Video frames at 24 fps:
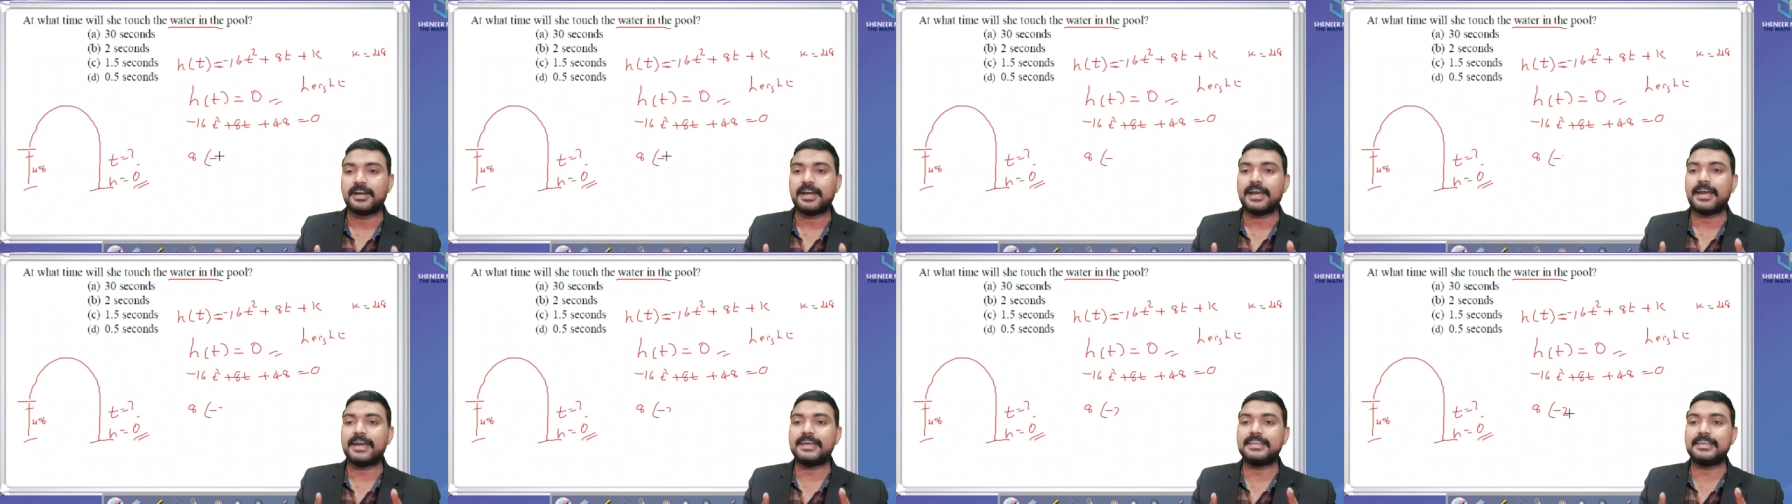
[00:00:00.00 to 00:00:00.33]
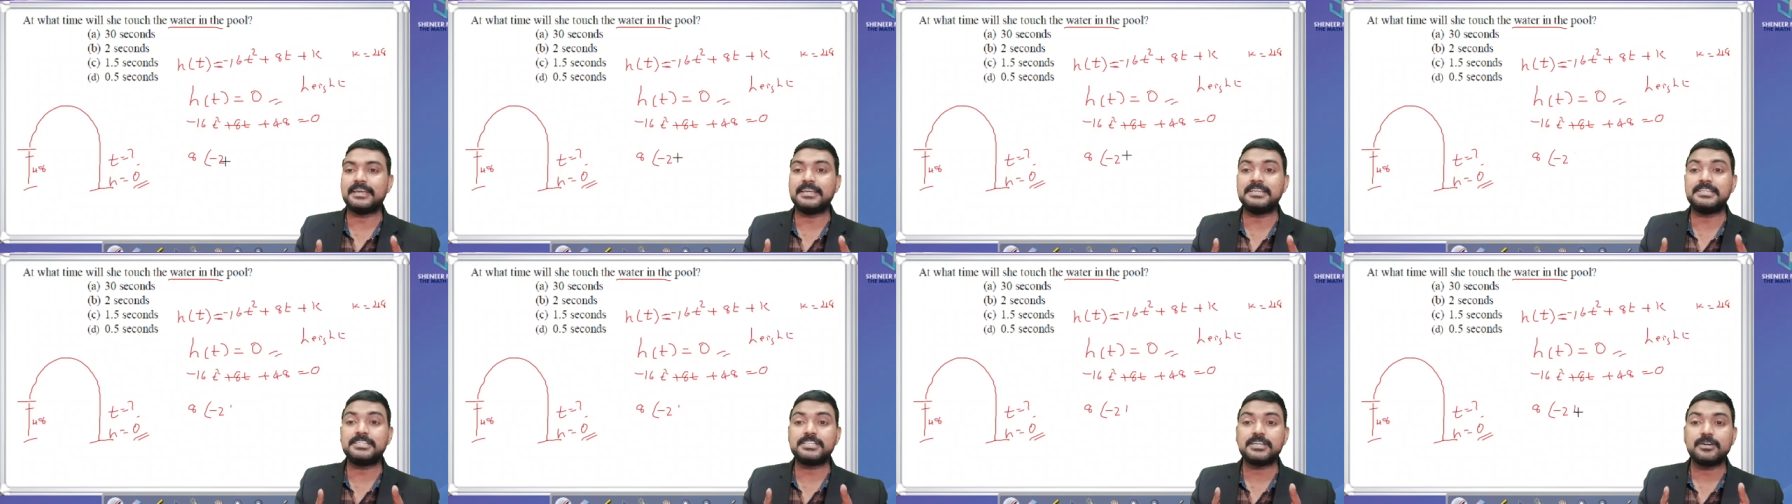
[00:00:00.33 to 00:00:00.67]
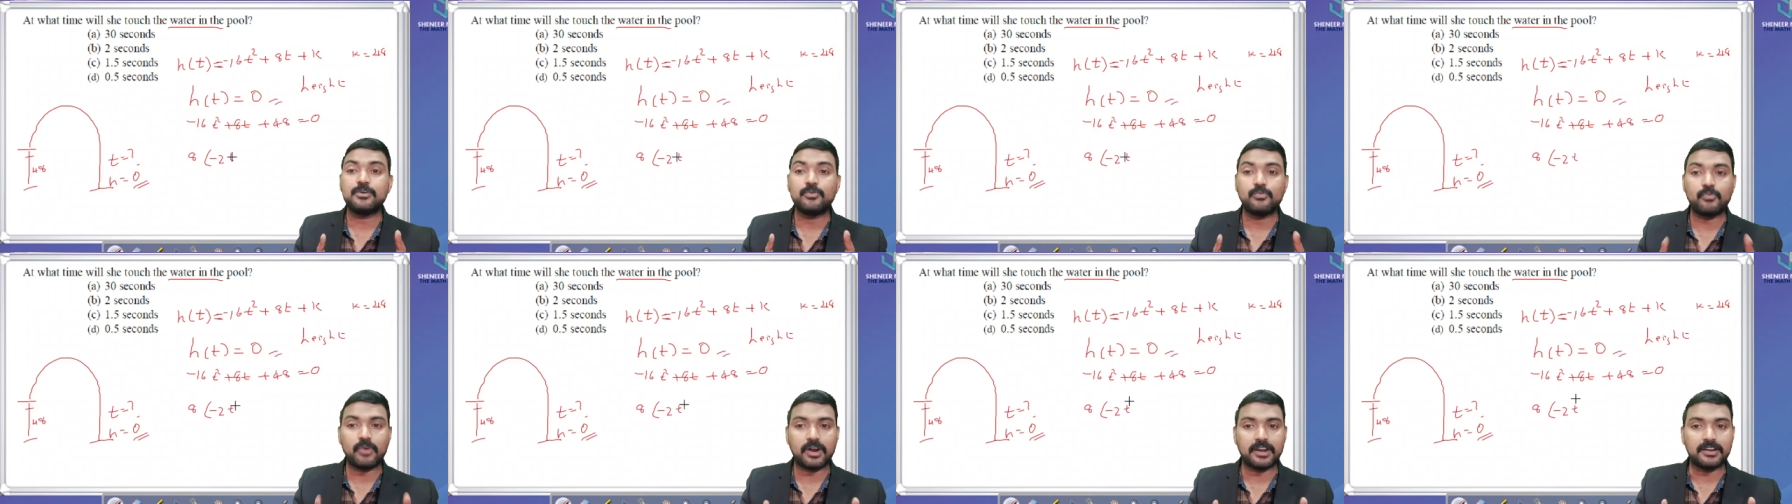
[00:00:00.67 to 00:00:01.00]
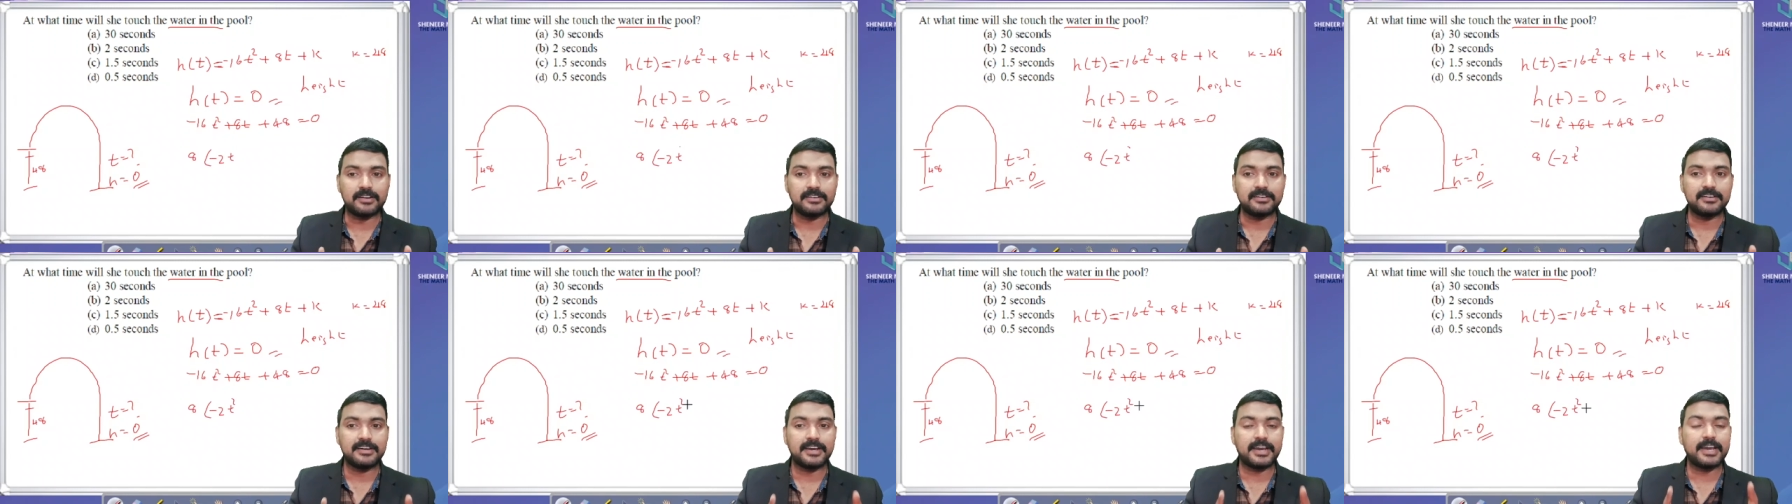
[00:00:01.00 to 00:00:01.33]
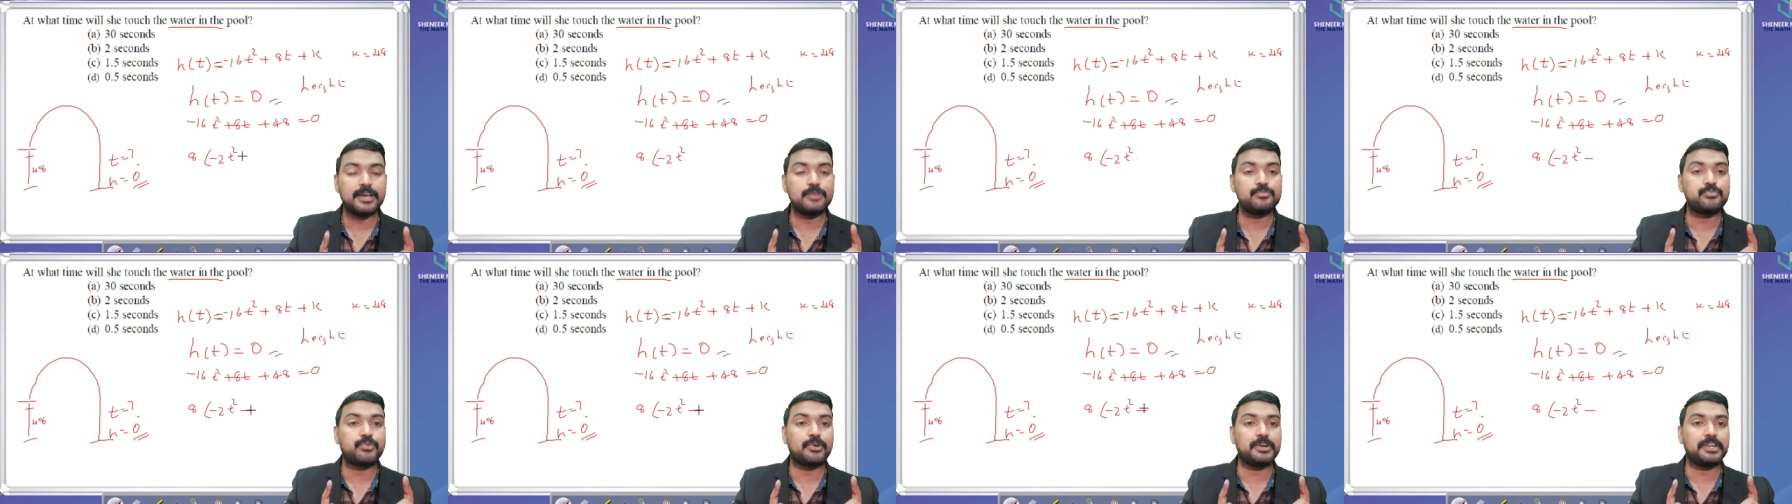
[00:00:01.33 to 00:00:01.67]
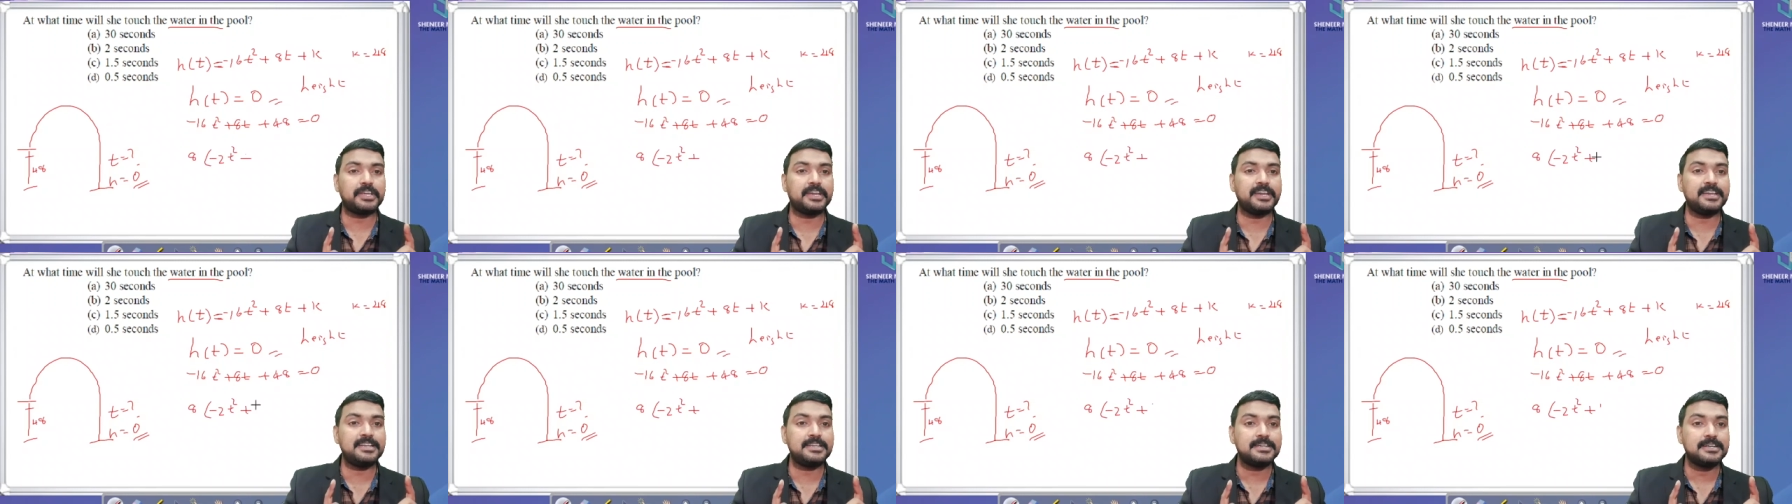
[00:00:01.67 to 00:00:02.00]
And 8 1. And
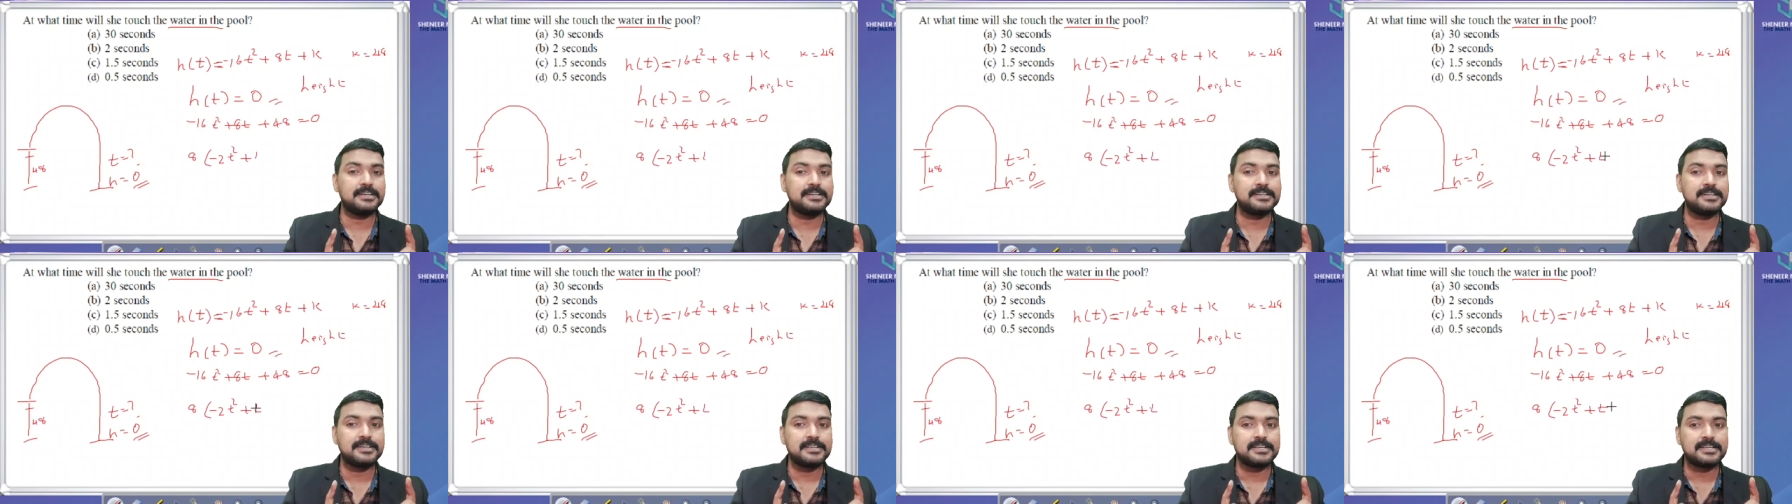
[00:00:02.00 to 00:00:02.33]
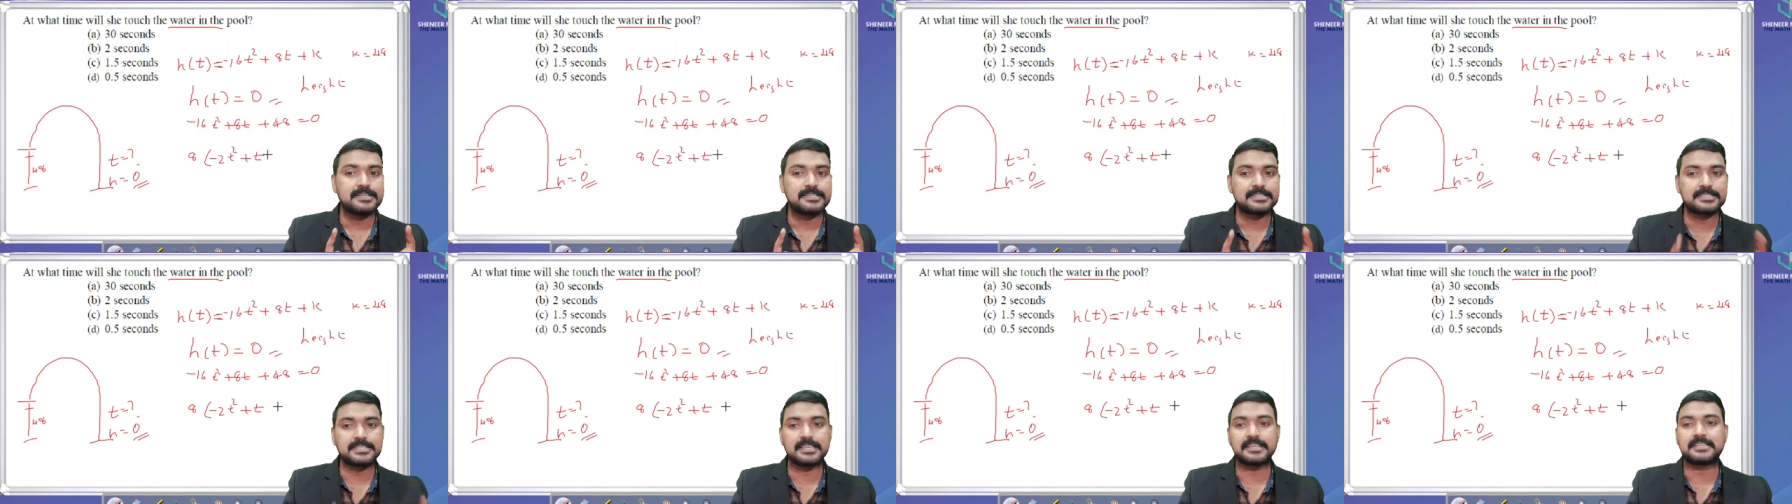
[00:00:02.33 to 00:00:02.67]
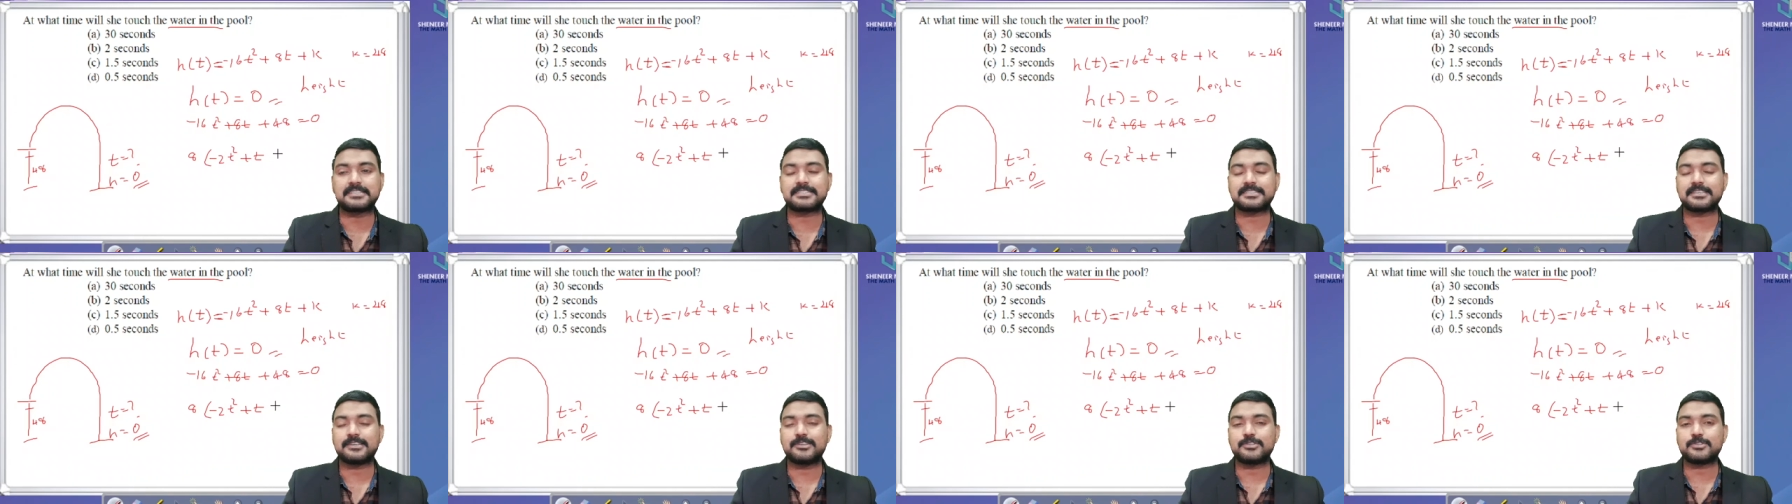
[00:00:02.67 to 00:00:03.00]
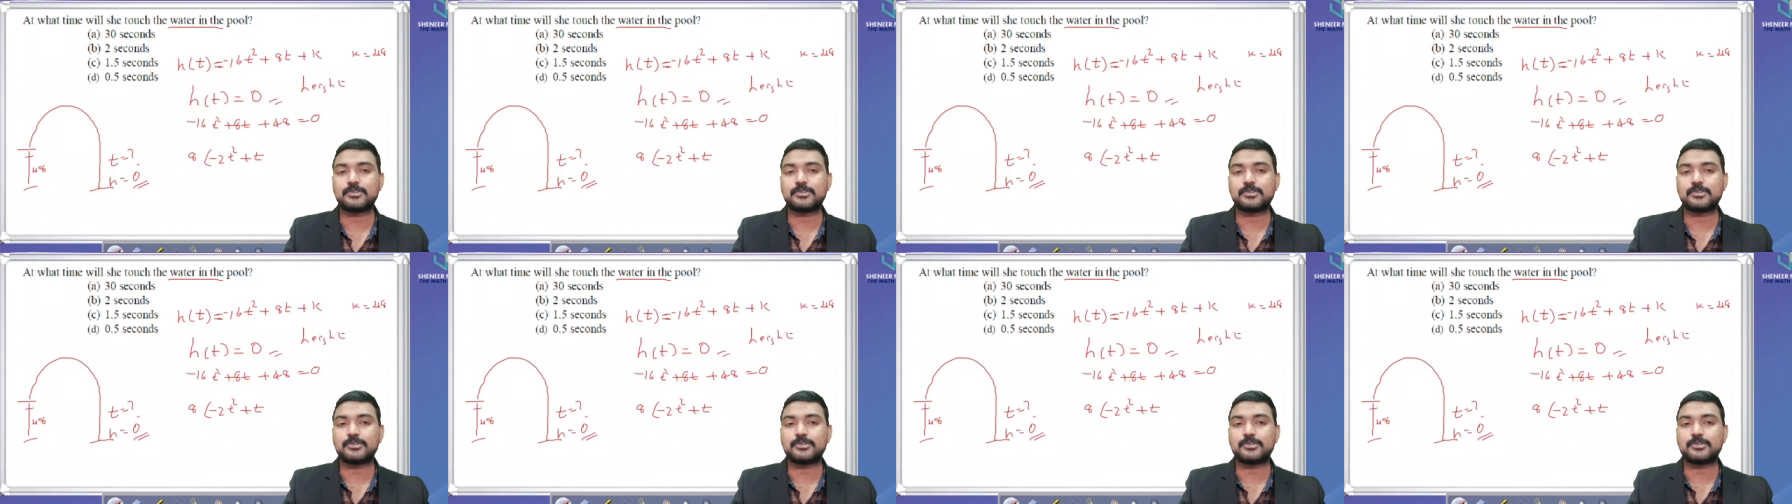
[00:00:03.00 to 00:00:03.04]
48 6.